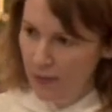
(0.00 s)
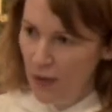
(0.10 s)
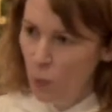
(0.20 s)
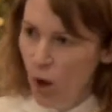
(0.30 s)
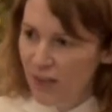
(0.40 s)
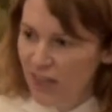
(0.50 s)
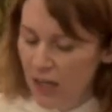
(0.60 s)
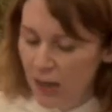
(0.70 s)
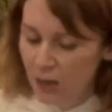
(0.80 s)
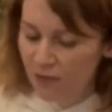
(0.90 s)
They want a
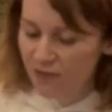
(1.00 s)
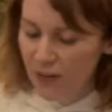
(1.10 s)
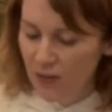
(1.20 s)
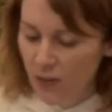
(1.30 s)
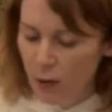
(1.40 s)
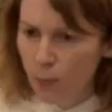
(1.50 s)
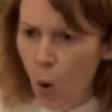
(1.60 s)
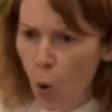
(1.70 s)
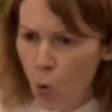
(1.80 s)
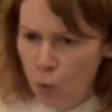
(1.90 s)
king that fits their
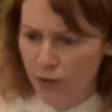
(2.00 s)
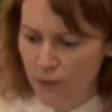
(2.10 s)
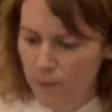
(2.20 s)
mold.